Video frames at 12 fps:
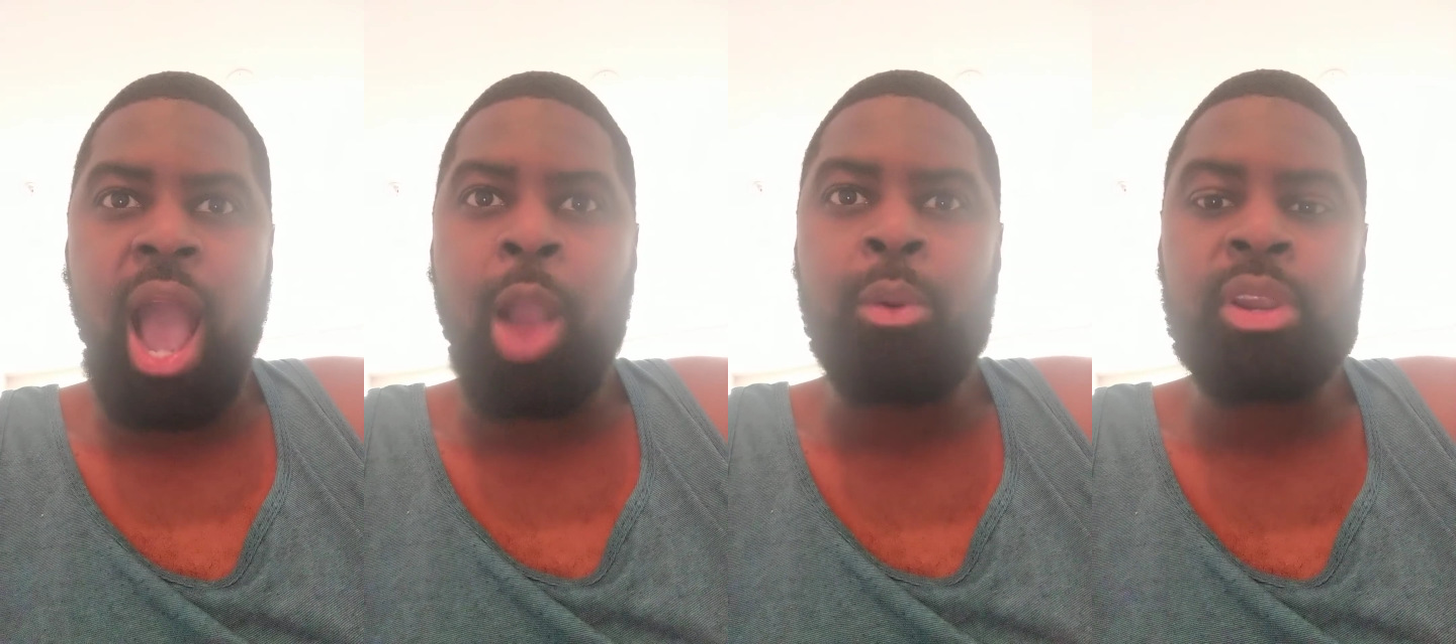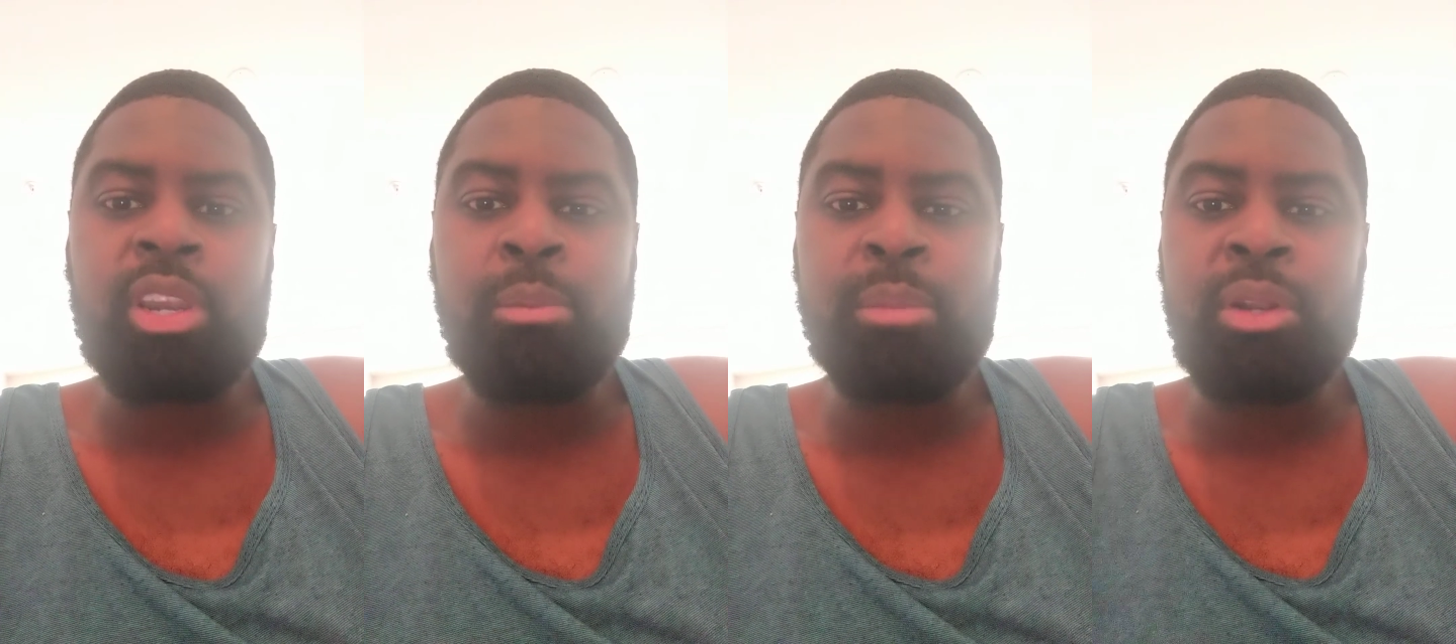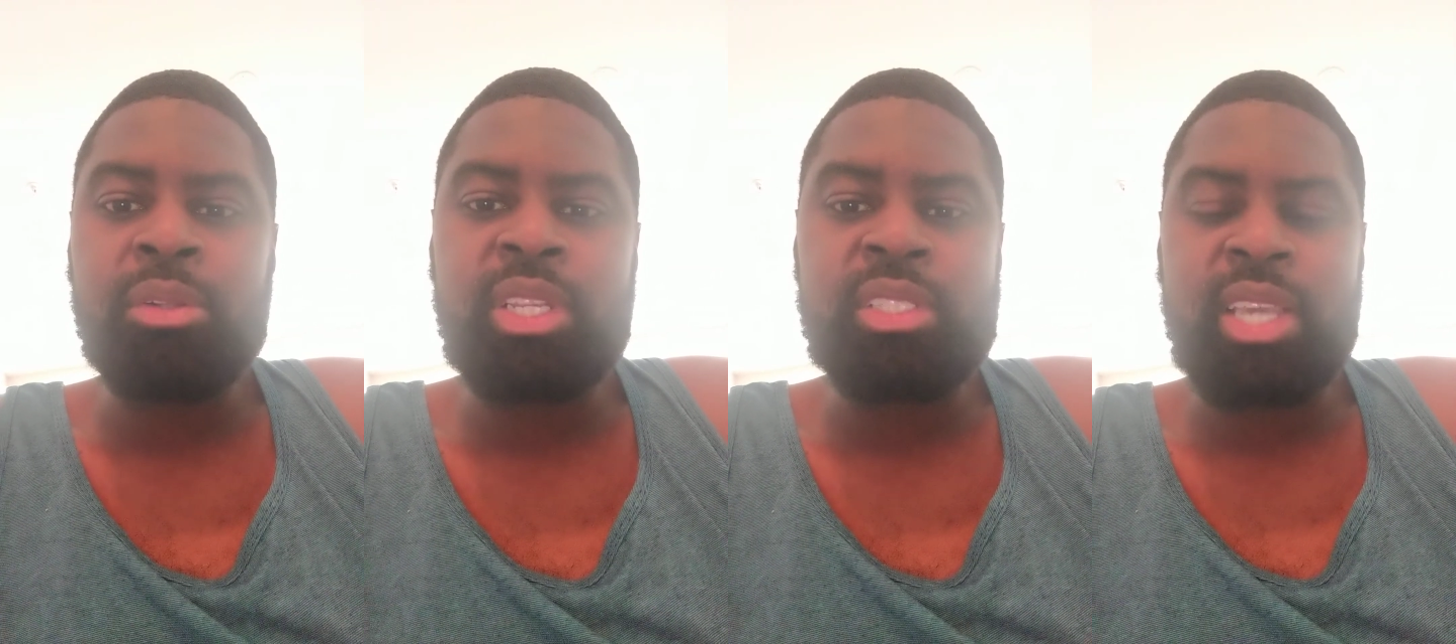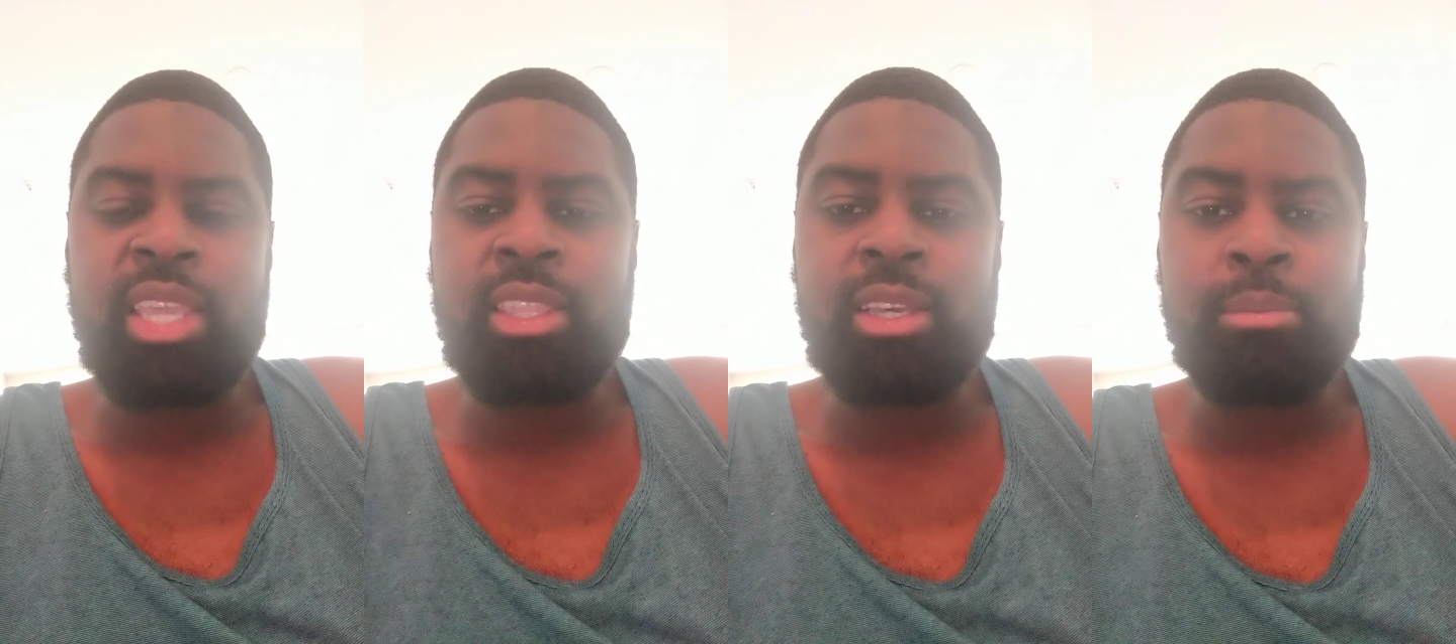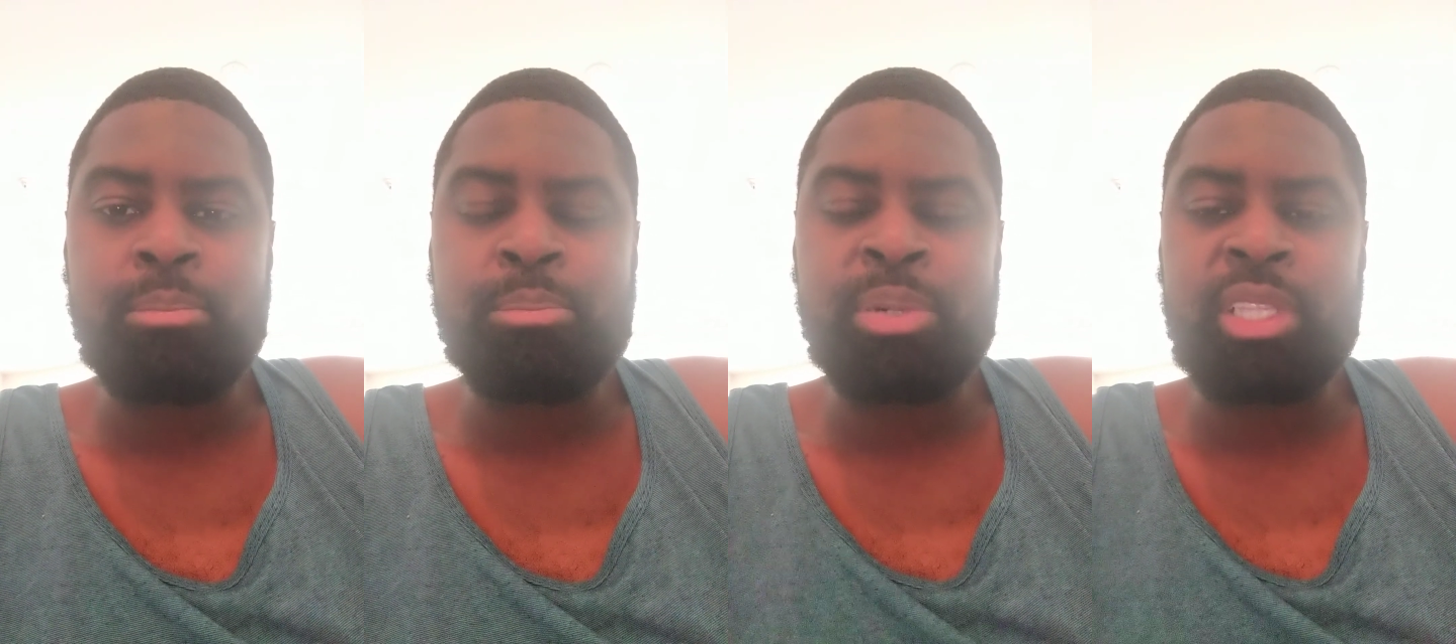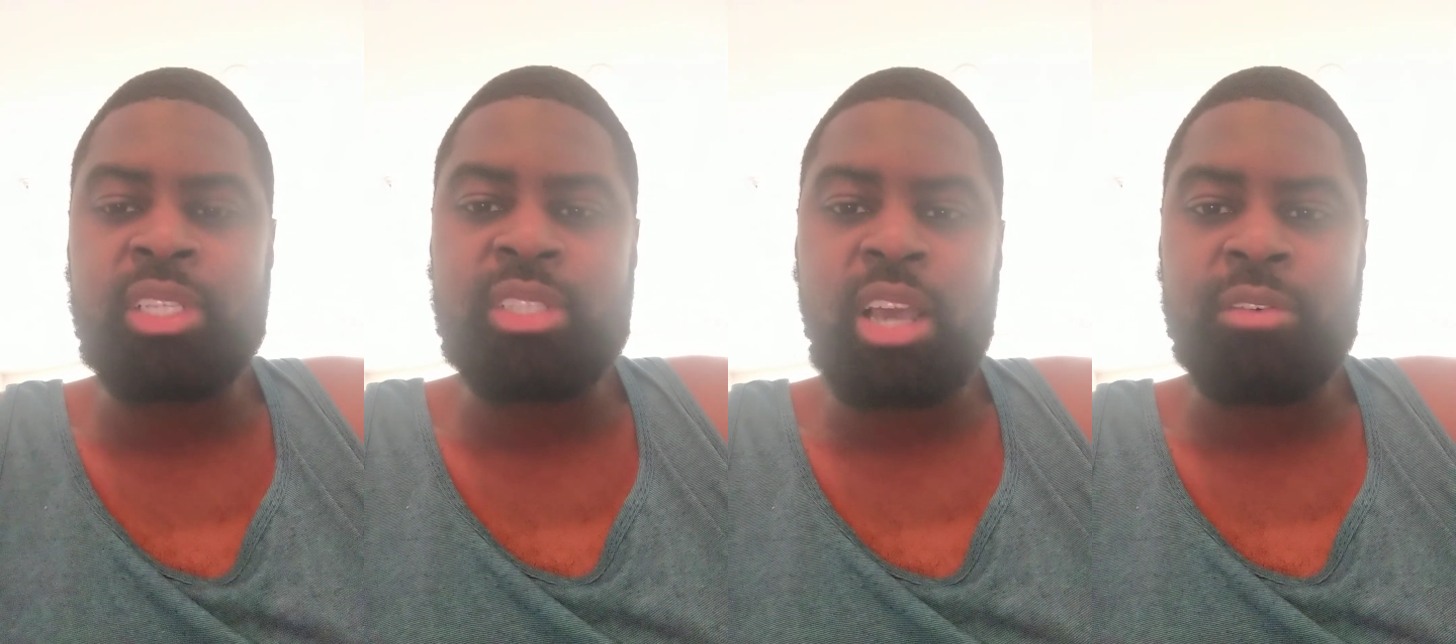our communities and the
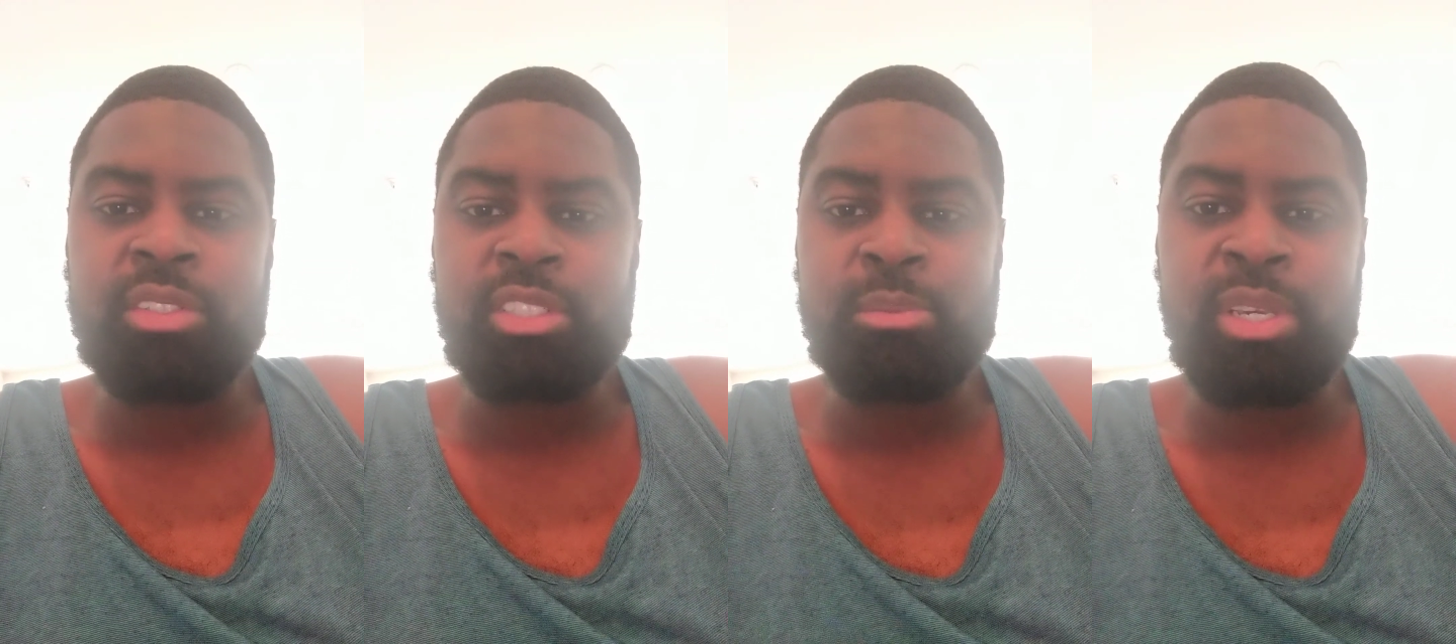police officers